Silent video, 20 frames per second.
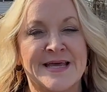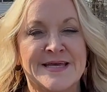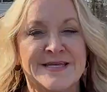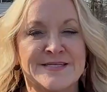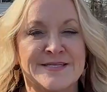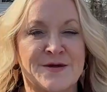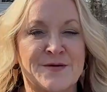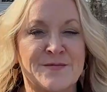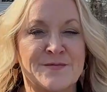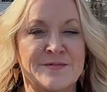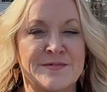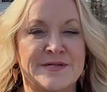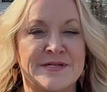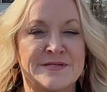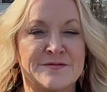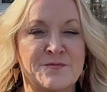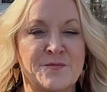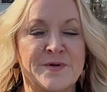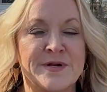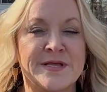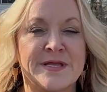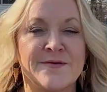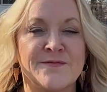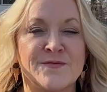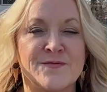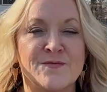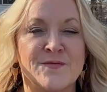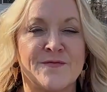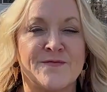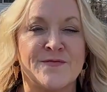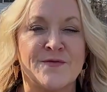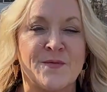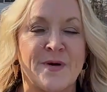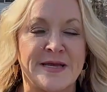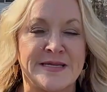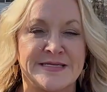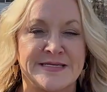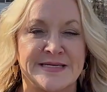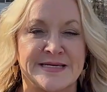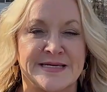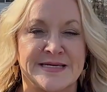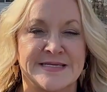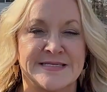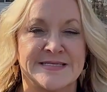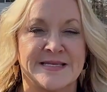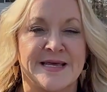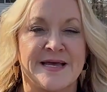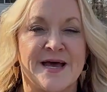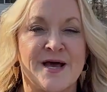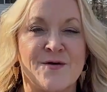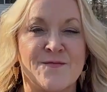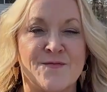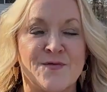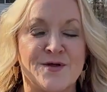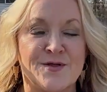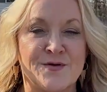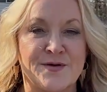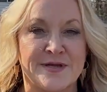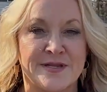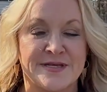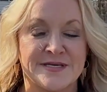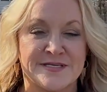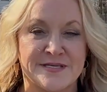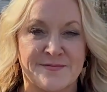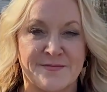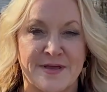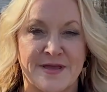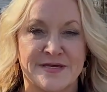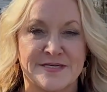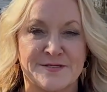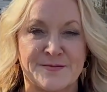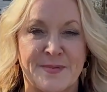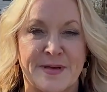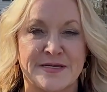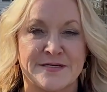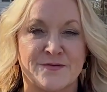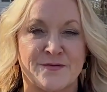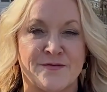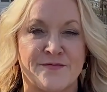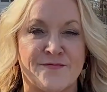So just want to give you a few ideas of what you can expect to